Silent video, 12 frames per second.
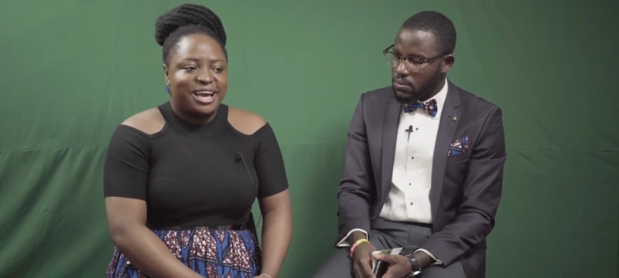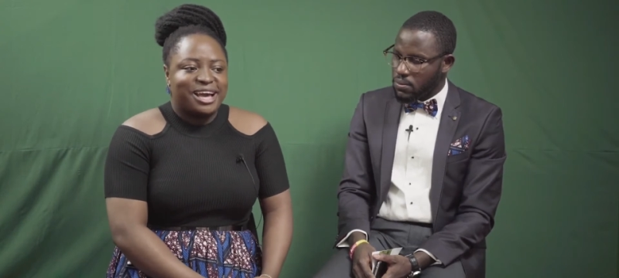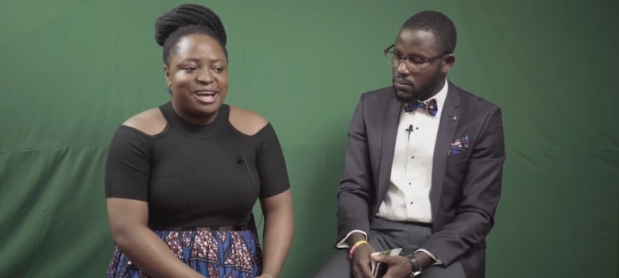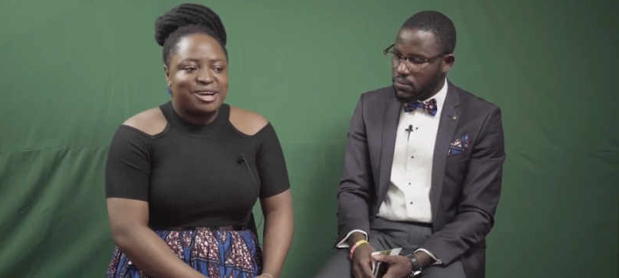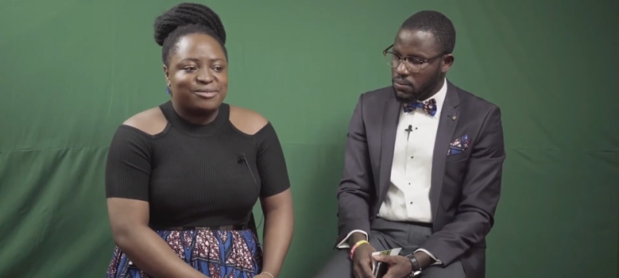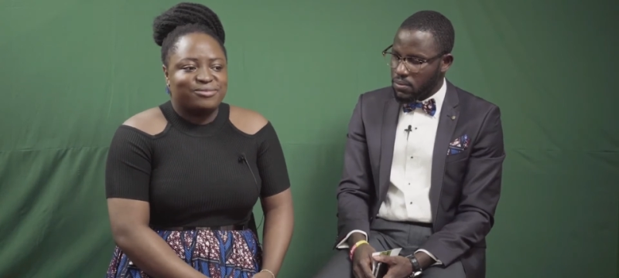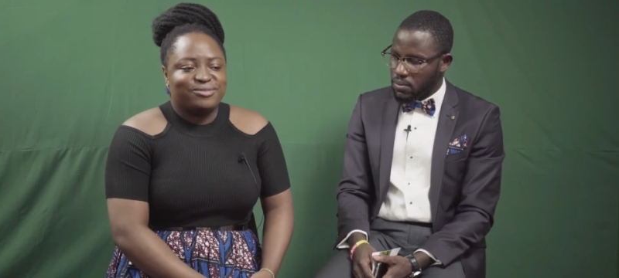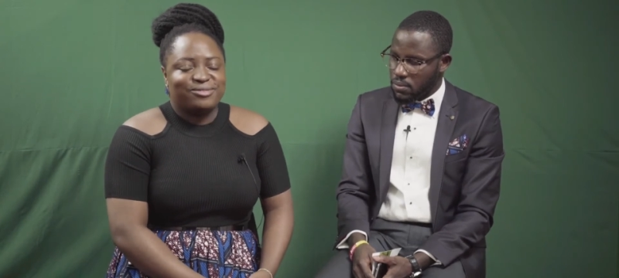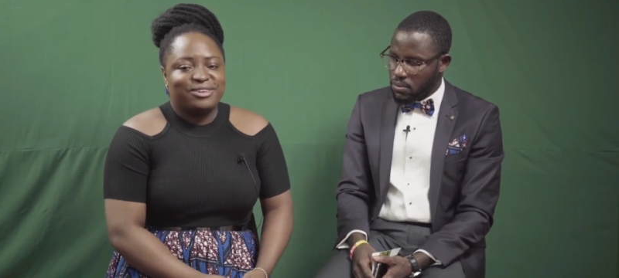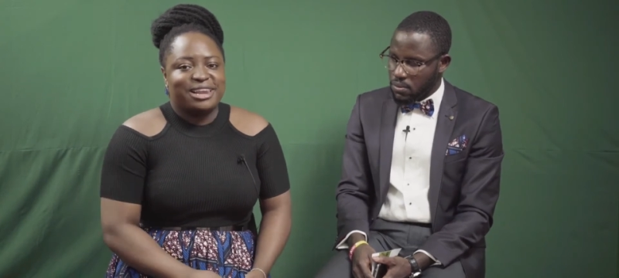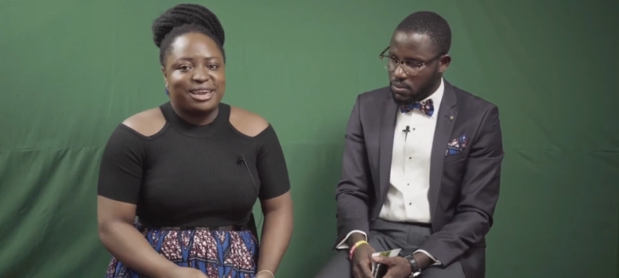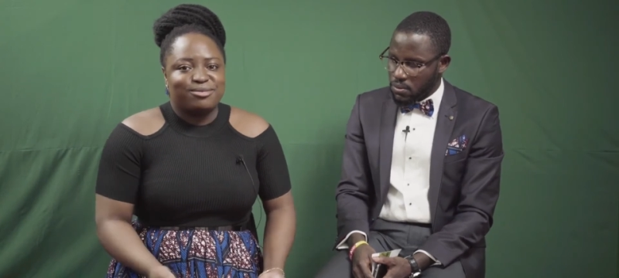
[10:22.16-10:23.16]
Speaker 1: um,
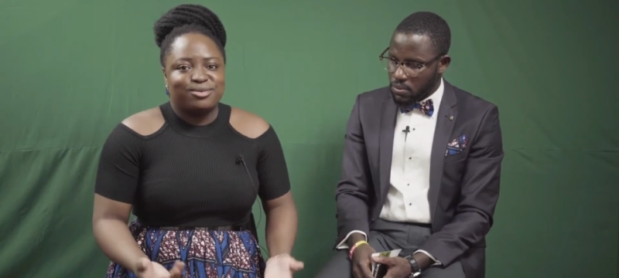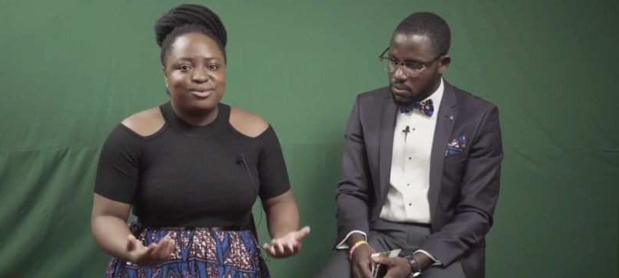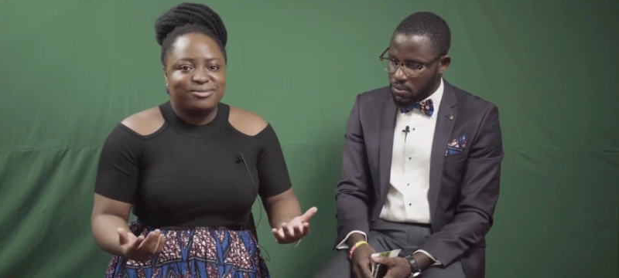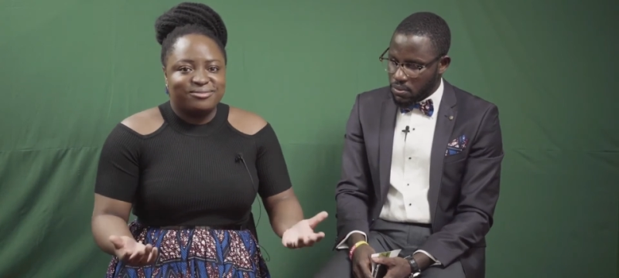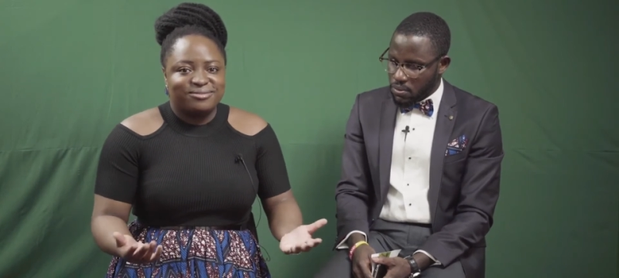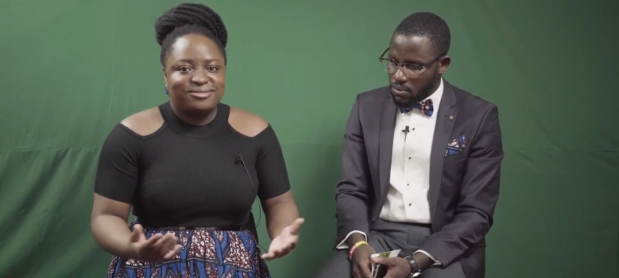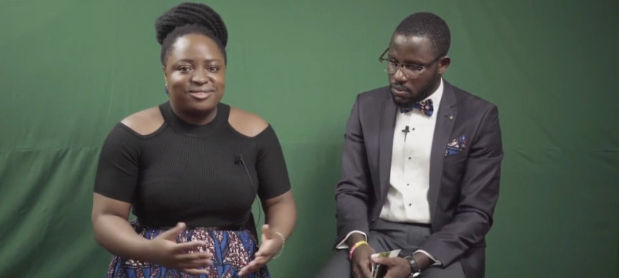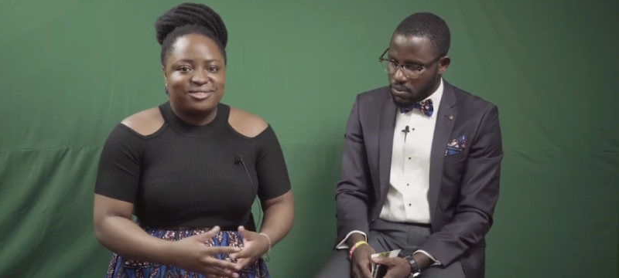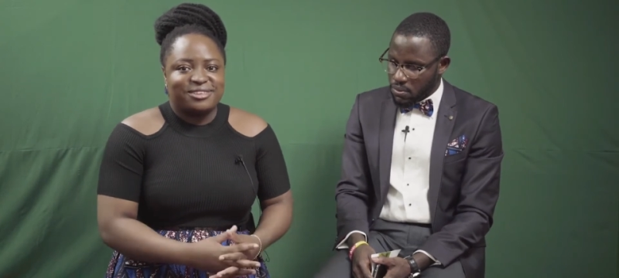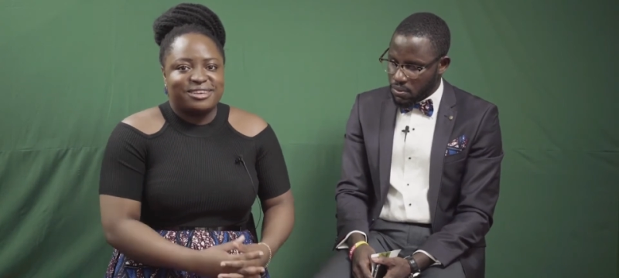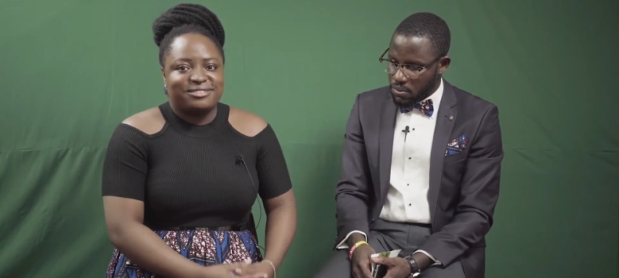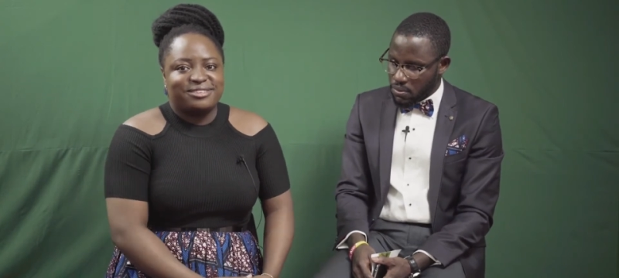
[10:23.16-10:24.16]
label,
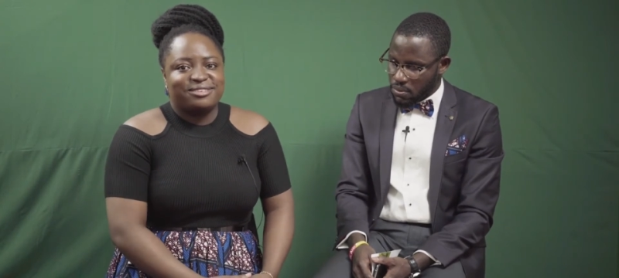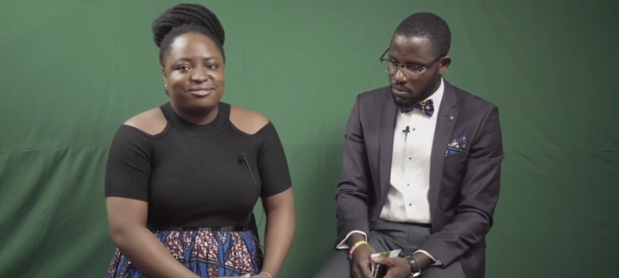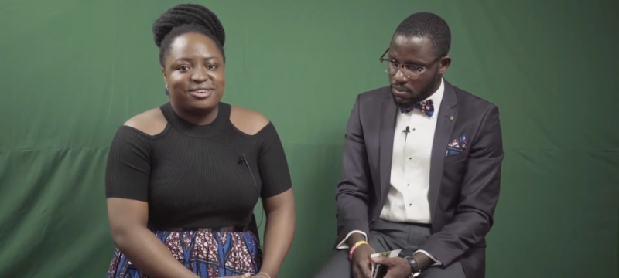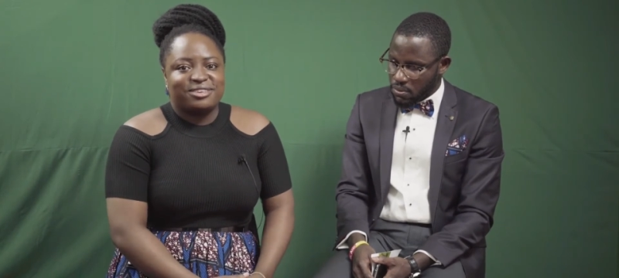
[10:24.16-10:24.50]
just as in